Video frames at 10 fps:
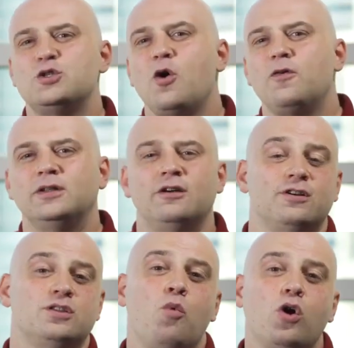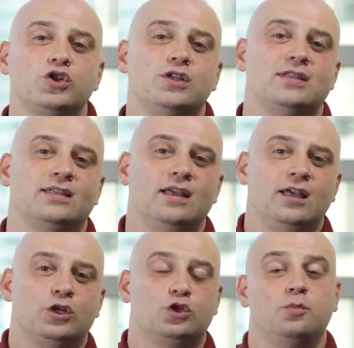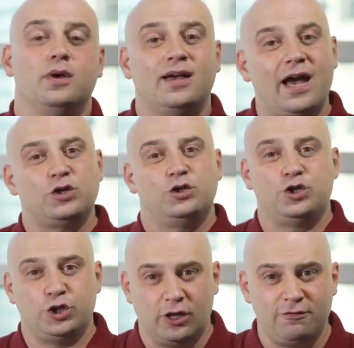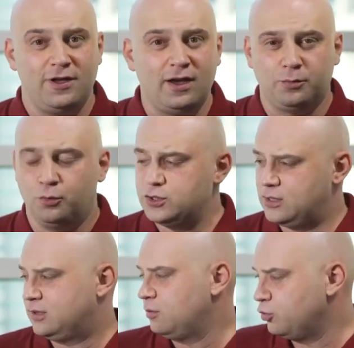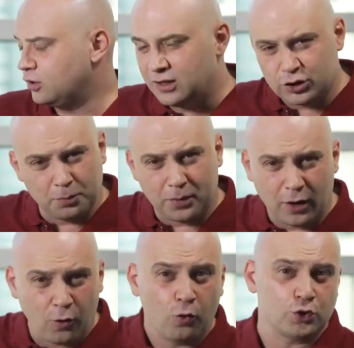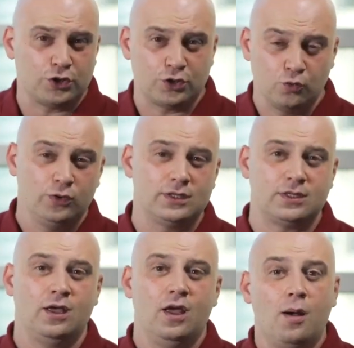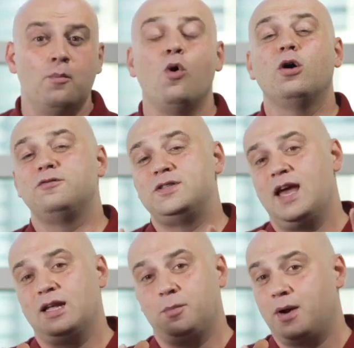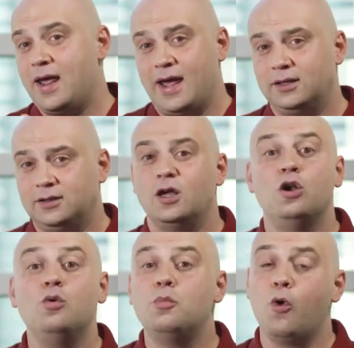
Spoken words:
to take any project and start making money on it on their own, without a dime of investment. All they need to